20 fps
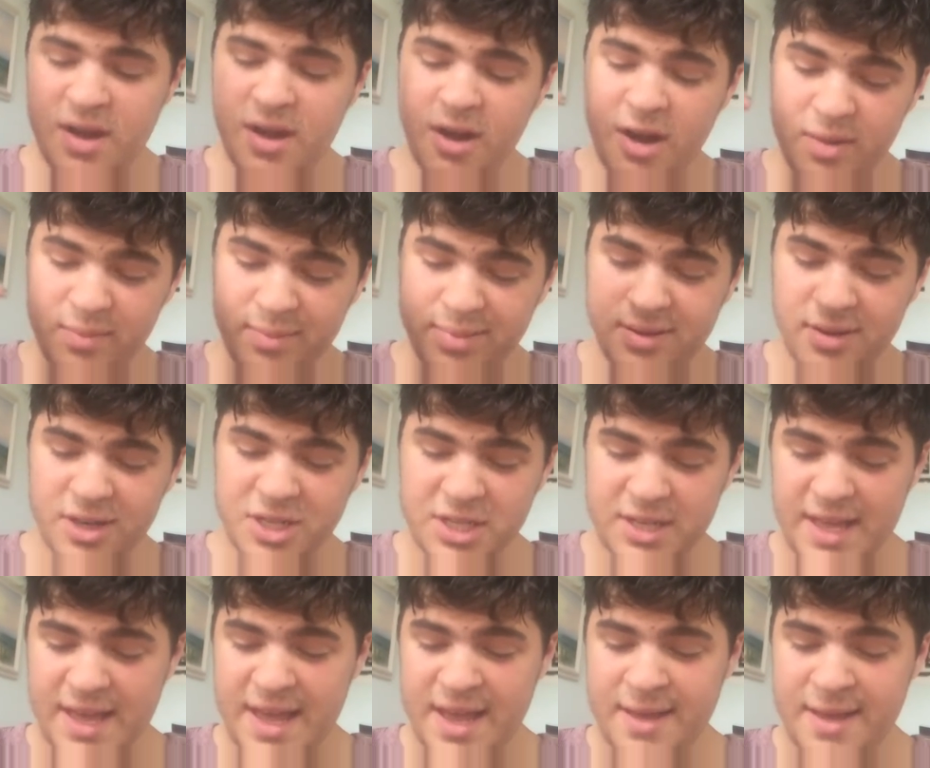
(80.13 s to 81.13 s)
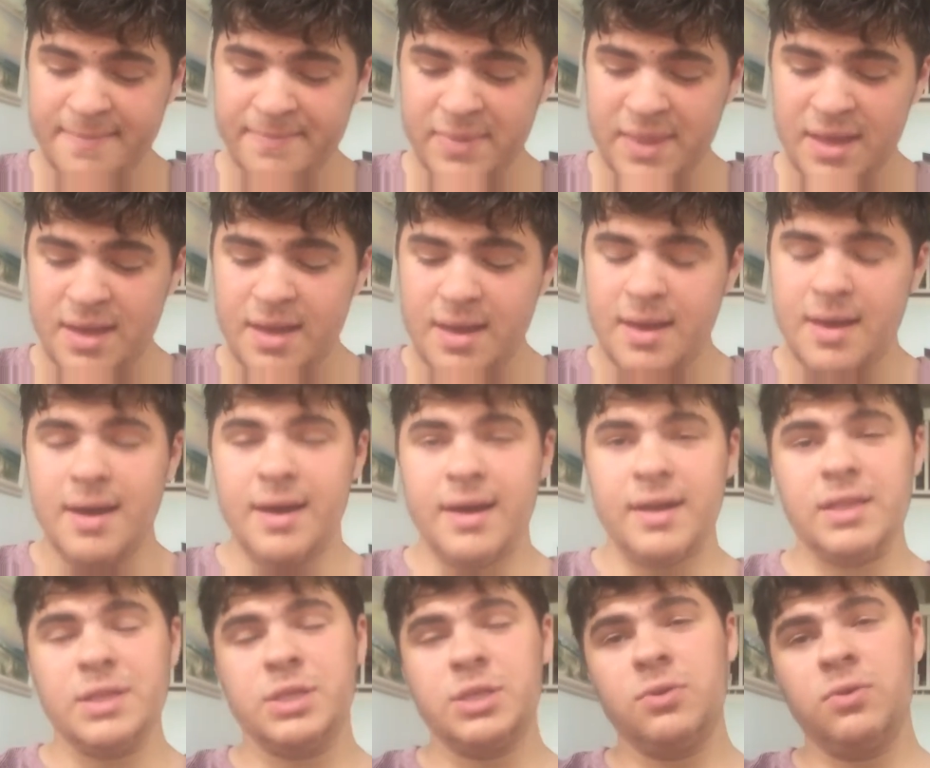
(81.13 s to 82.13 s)
On push day,
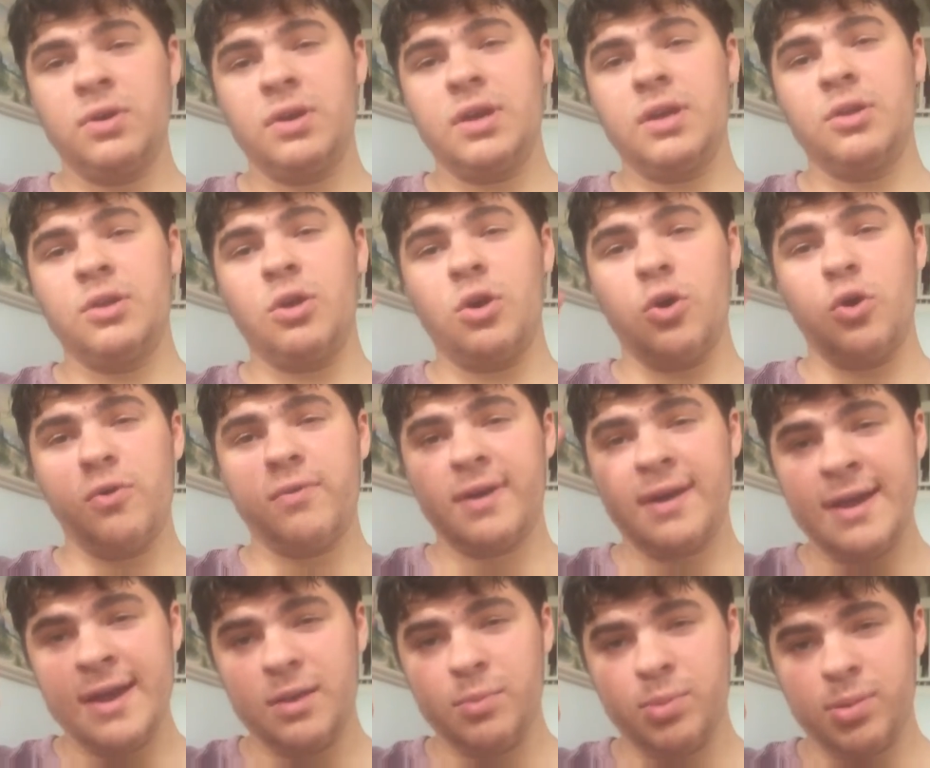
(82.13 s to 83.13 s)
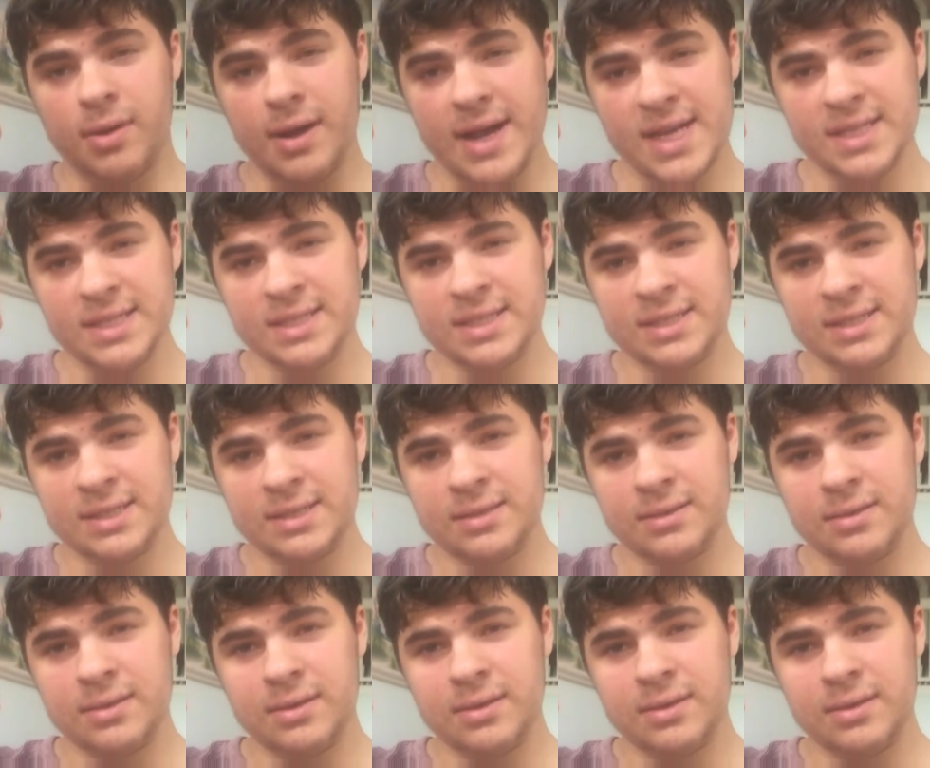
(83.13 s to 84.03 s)
I do an overhead press.